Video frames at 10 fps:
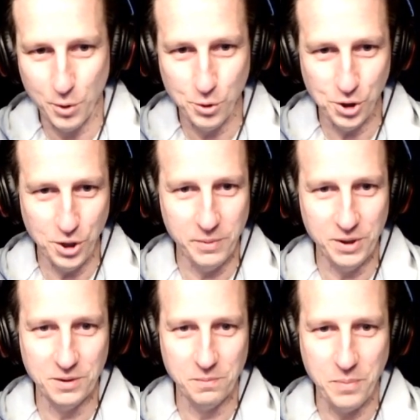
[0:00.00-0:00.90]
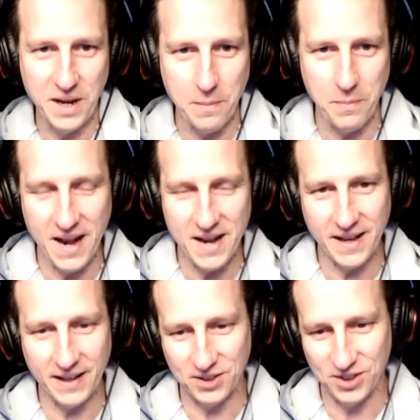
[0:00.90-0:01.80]
Bruce Sherman, Peter
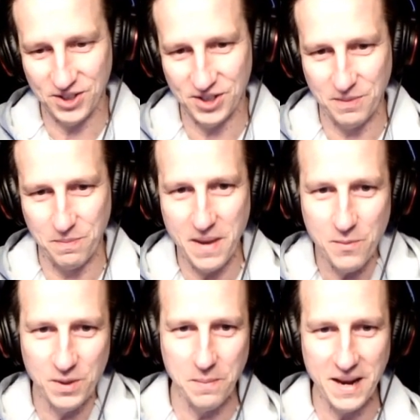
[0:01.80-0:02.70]
Bendix, Meet with the